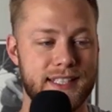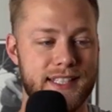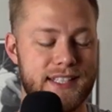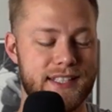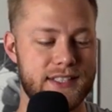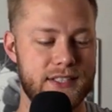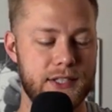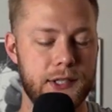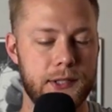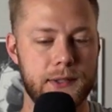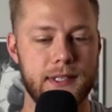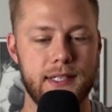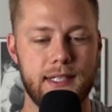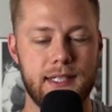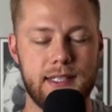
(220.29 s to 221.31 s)
So
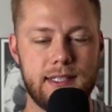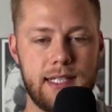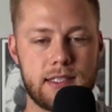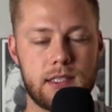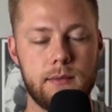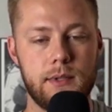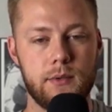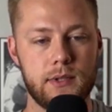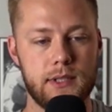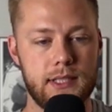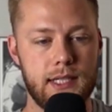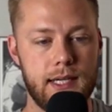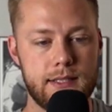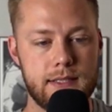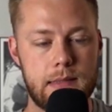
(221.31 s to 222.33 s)
that's going to be really
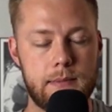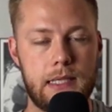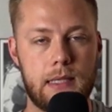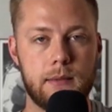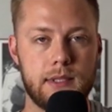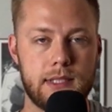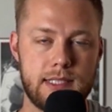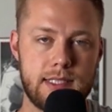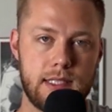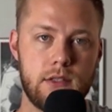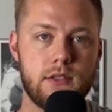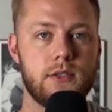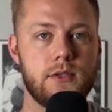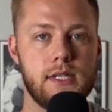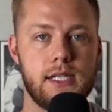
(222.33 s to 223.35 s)
nice to be able to continue
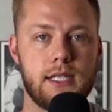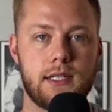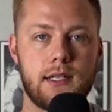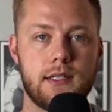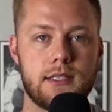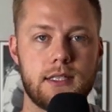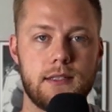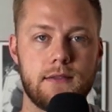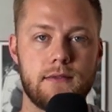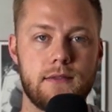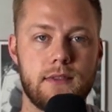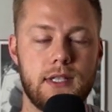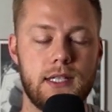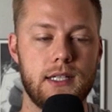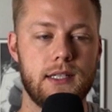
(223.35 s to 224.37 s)
creating content
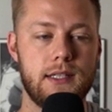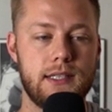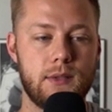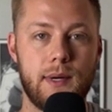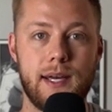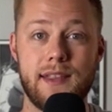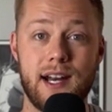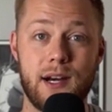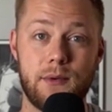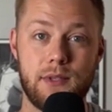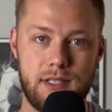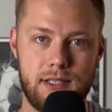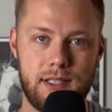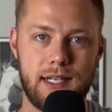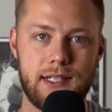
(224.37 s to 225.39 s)
in the way that I really
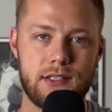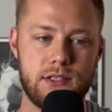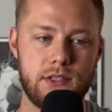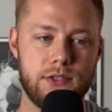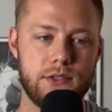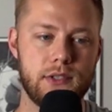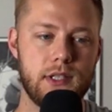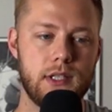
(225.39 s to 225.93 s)
like to,